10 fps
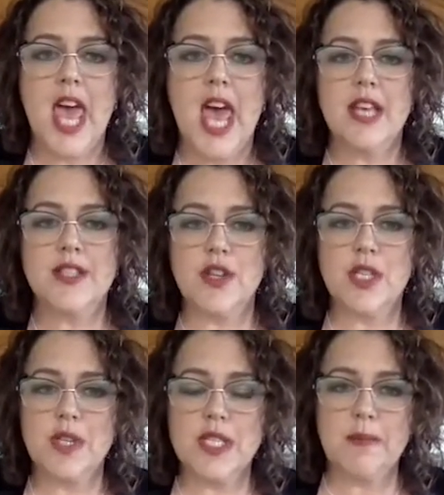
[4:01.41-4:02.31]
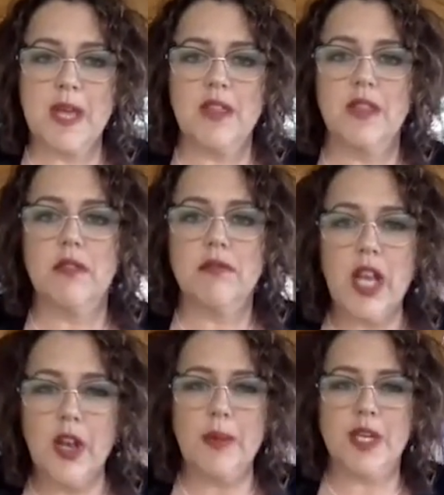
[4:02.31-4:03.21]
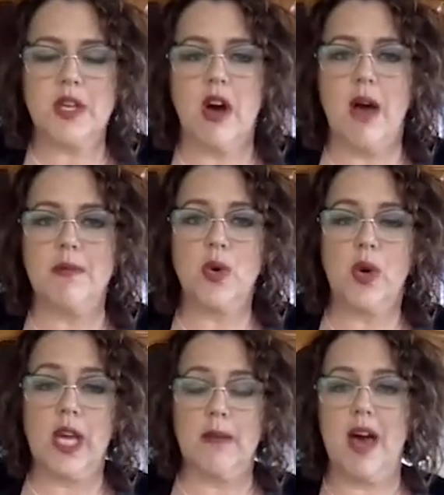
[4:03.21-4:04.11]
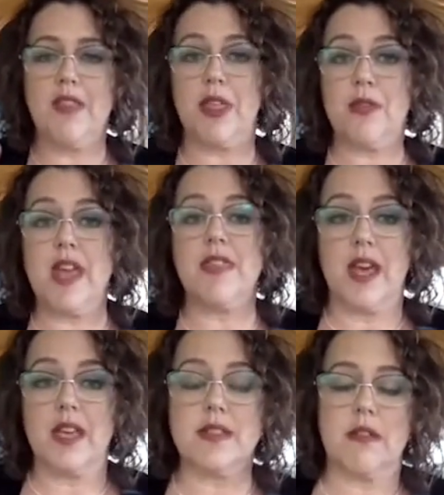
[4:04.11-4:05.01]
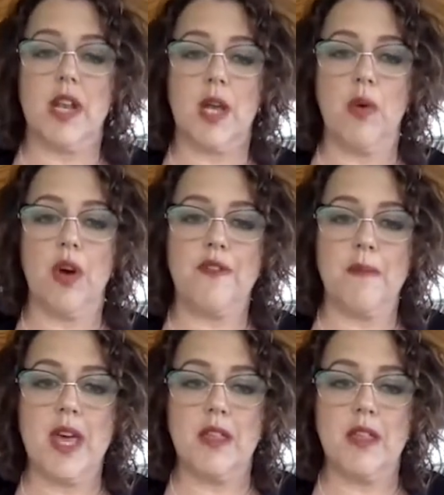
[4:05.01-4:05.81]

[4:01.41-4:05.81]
And so I just want to spend a little bit of time talking about the three things that really work for me.